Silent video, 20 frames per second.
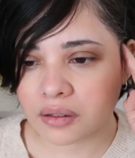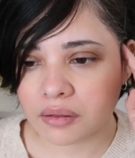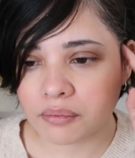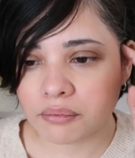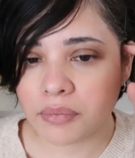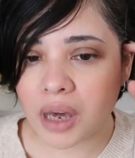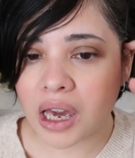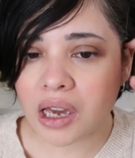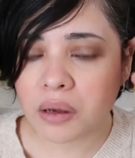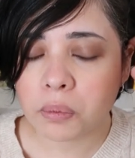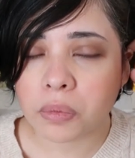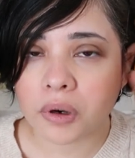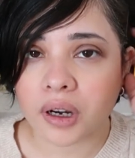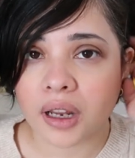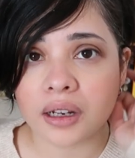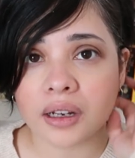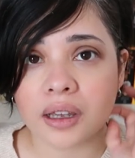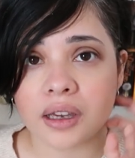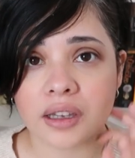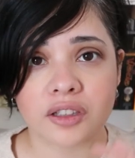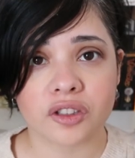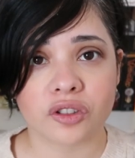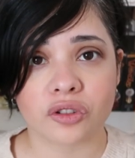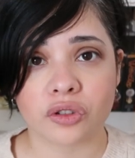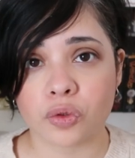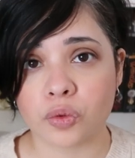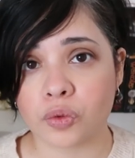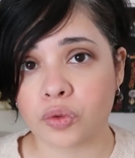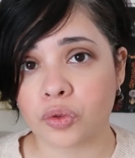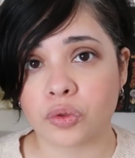My brain is
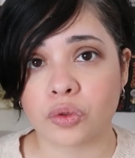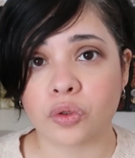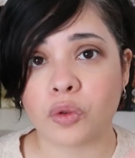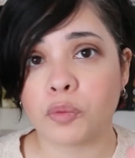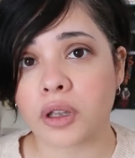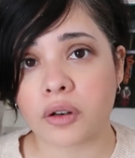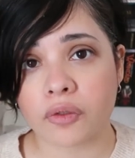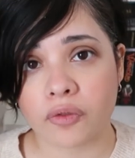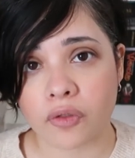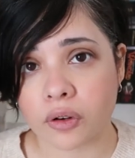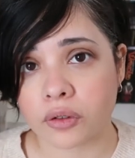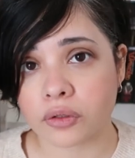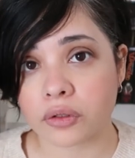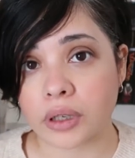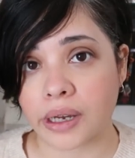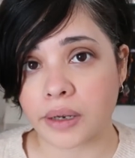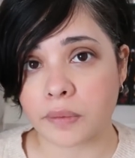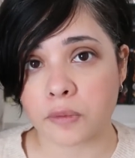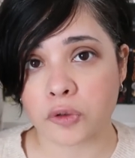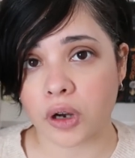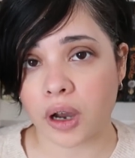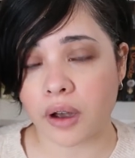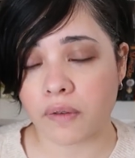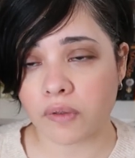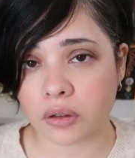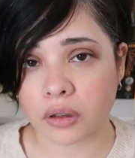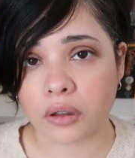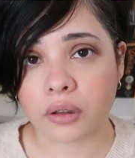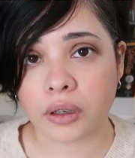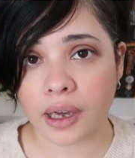too stupid for time
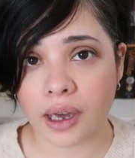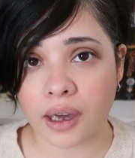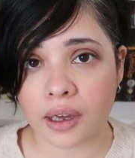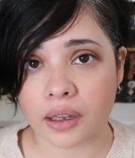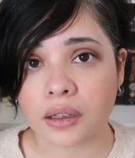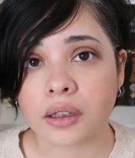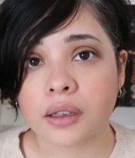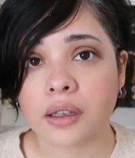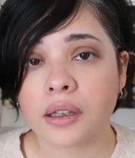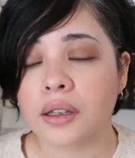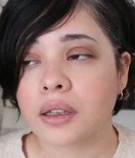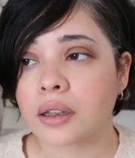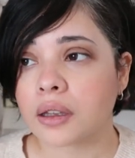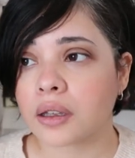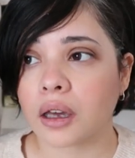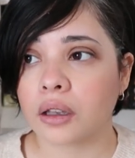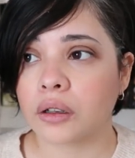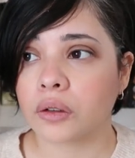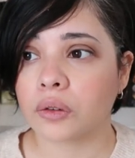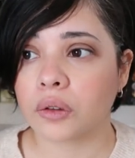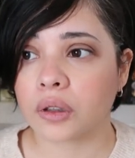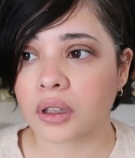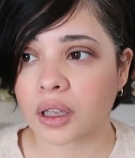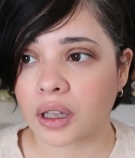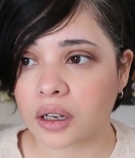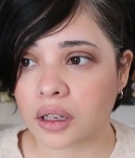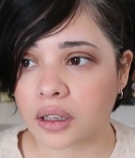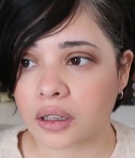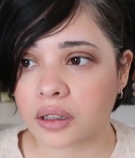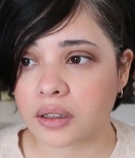travel, okay? Like, I don't
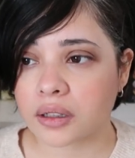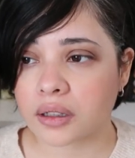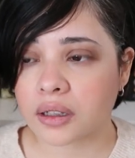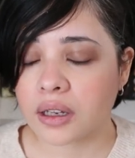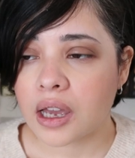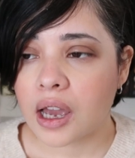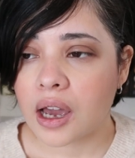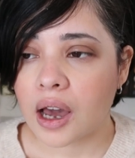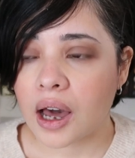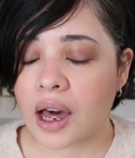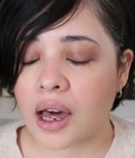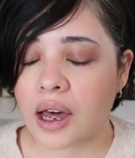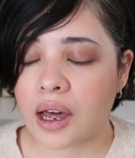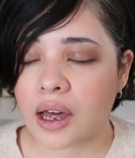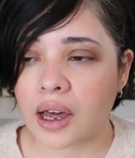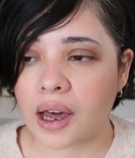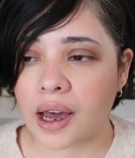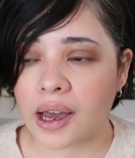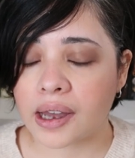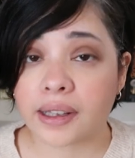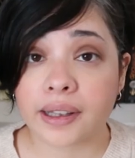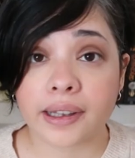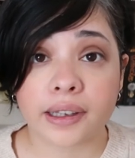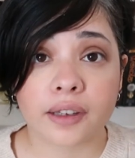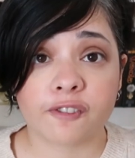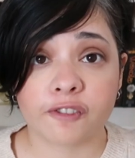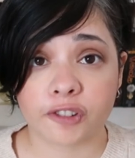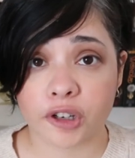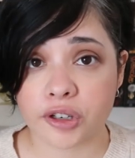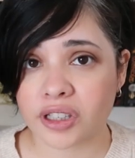get it. I
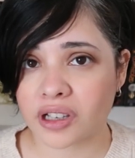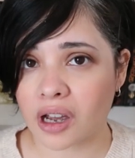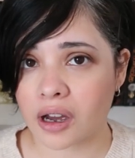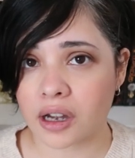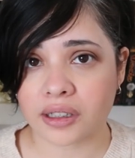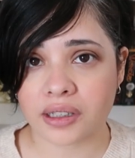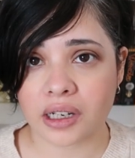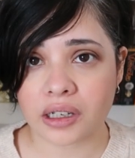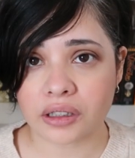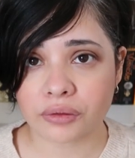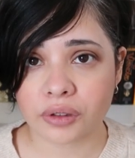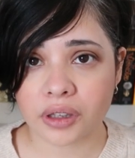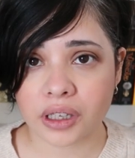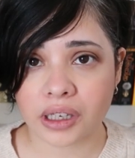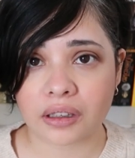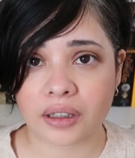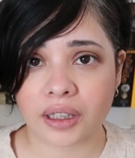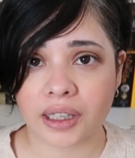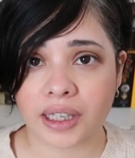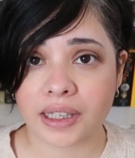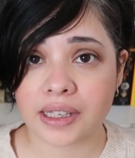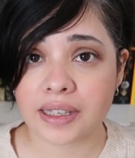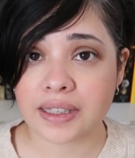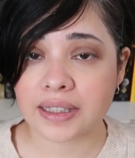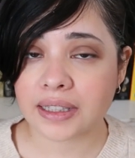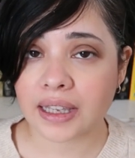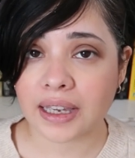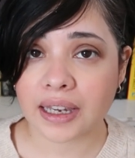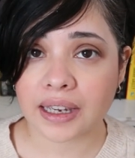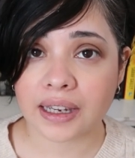like First Contact with
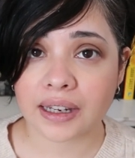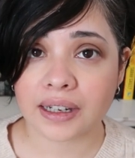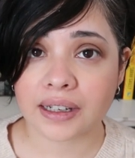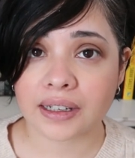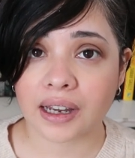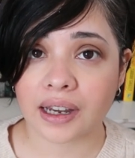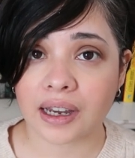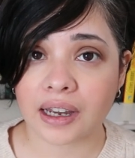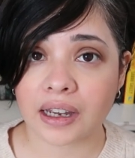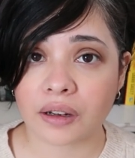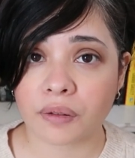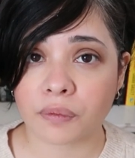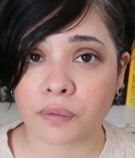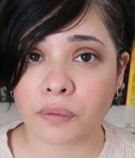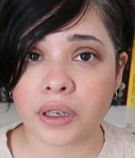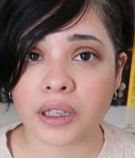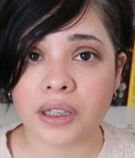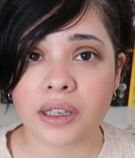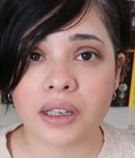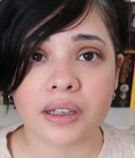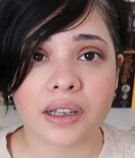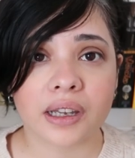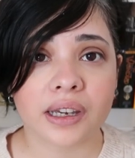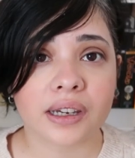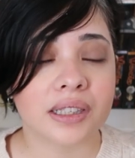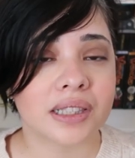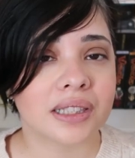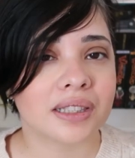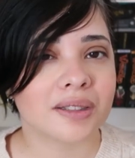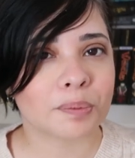Aliens, and I really
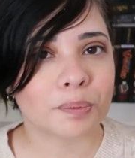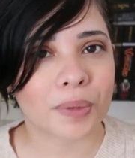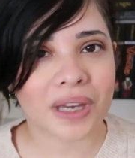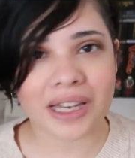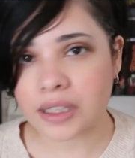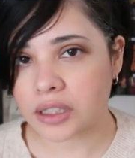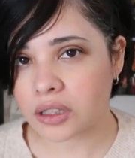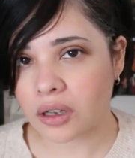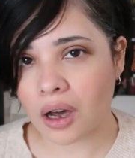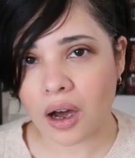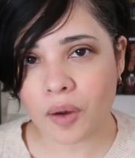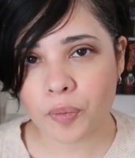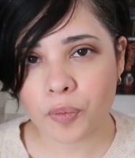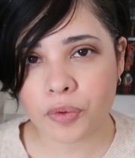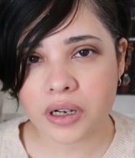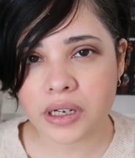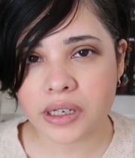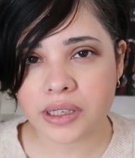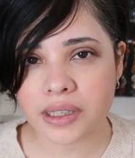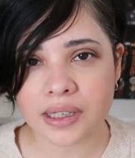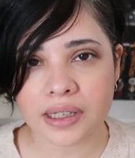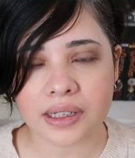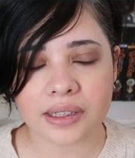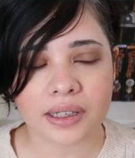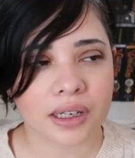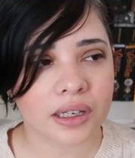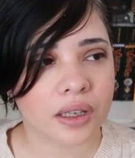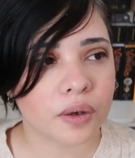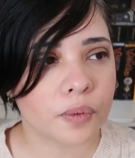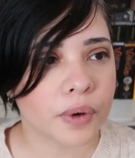like space operas in
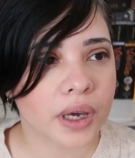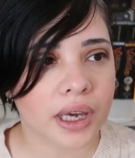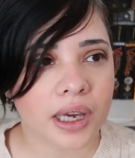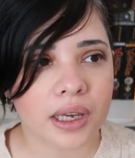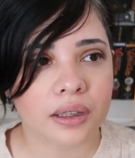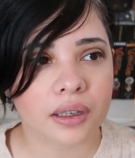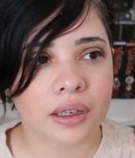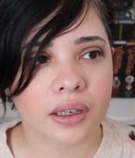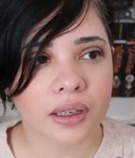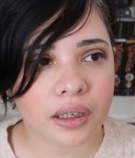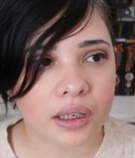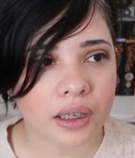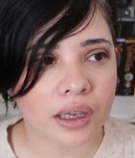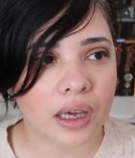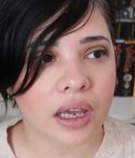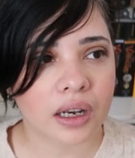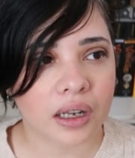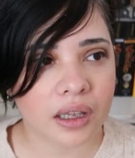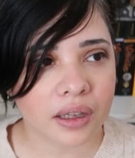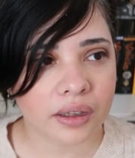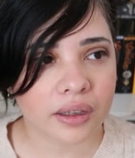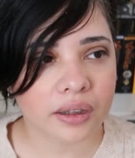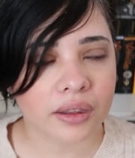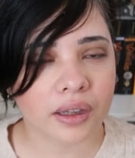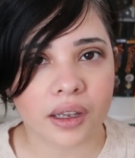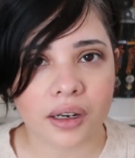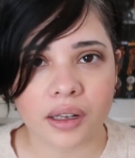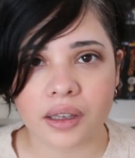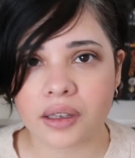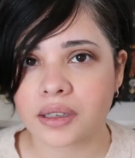any way, like anything
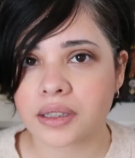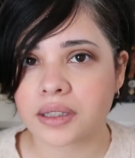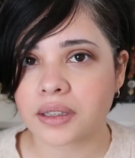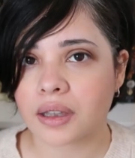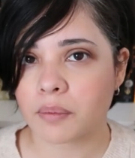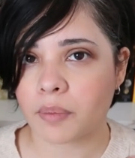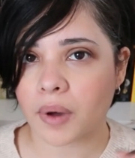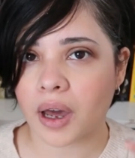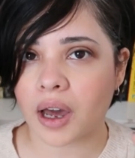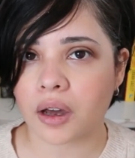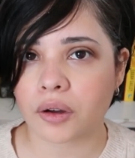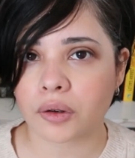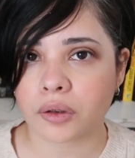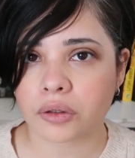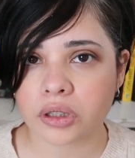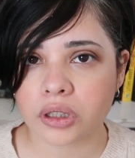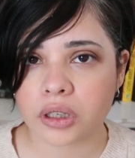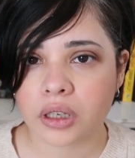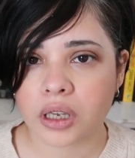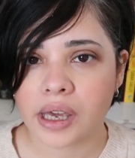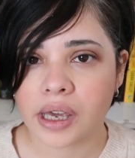that is about